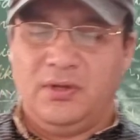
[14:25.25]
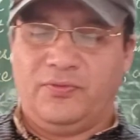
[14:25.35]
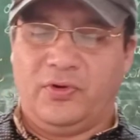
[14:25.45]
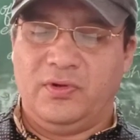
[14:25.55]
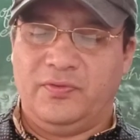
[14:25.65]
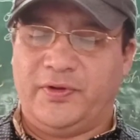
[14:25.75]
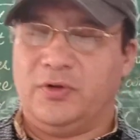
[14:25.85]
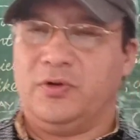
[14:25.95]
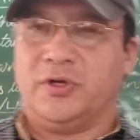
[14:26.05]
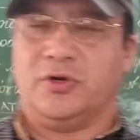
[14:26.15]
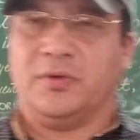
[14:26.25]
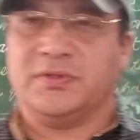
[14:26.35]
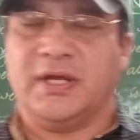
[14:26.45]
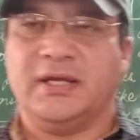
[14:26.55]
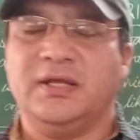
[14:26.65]
Fall fellowly
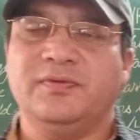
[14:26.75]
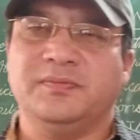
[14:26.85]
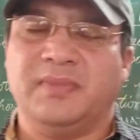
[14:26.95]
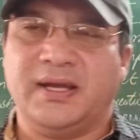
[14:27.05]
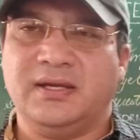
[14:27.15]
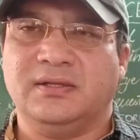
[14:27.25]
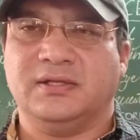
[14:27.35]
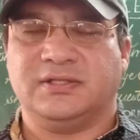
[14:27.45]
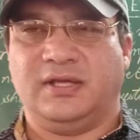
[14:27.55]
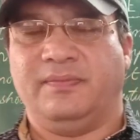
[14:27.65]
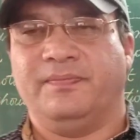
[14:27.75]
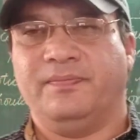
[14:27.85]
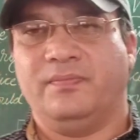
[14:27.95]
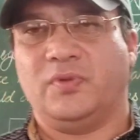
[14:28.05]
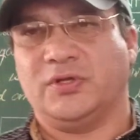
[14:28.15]
drops, and even mine the same,
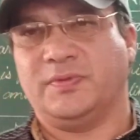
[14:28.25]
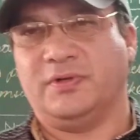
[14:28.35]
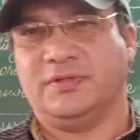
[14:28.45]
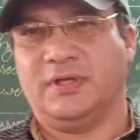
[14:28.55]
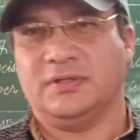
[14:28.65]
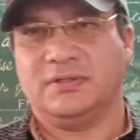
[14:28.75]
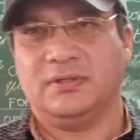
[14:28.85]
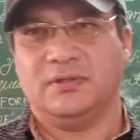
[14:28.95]
Prospero says.